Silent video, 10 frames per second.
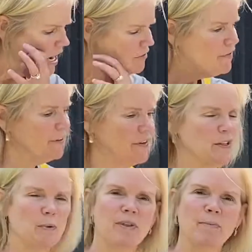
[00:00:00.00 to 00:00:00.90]
Fill these
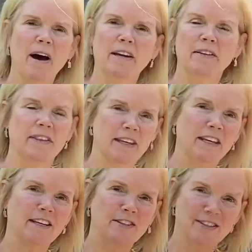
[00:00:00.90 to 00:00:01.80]
with
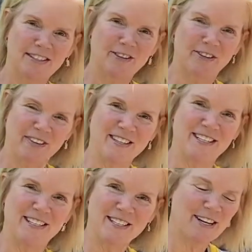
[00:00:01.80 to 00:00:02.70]
the
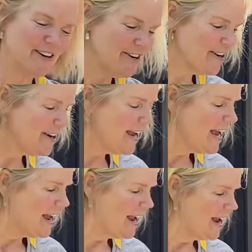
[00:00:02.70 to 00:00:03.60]
seed starter,
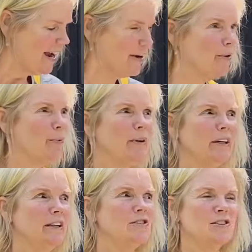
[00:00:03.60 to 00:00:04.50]
and
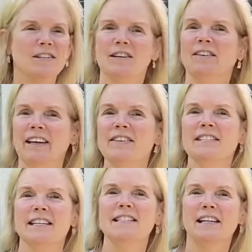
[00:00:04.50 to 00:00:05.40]
really just you lay the
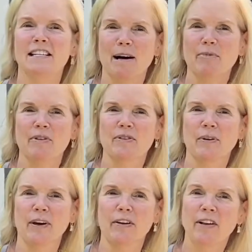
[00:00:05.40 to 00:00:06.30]
seeds on top of the
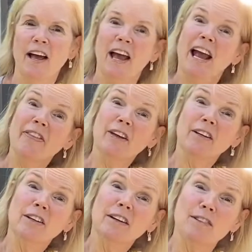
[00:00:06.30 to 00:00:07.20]
soil, and then
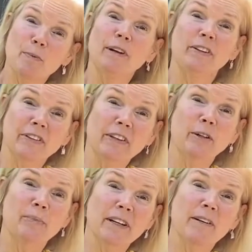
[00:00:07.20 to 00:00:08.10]
sprinkle a little
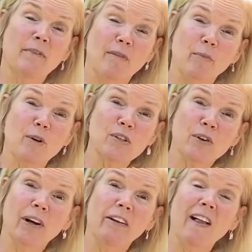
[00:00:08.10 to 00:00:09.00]
bit of more
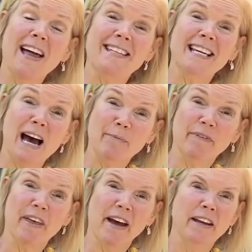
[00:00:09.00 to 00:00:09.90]
soil on top of
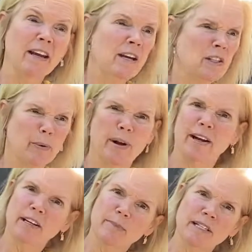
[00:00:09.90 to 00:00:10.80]
that. So we're not
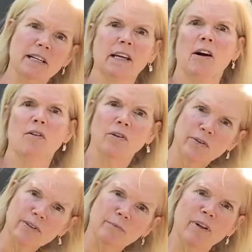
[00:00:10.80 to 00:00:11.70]
going to be digging holes
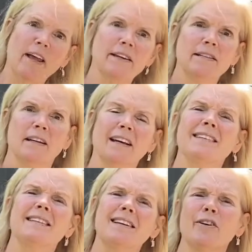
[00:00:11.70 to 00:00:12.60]
and planting because
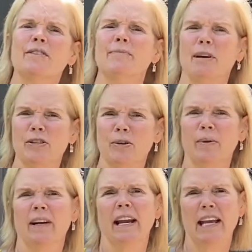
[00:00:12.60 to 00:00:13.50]
it's hard to measure what
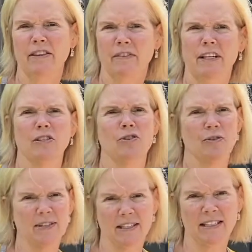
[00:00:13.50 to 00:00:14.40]
1/8 of an inch or
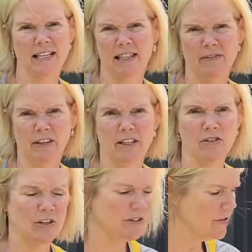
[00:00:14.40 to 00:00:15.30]
1/16 of an inch
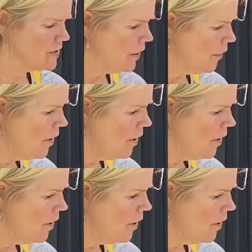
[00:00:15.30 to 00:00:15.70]
is. So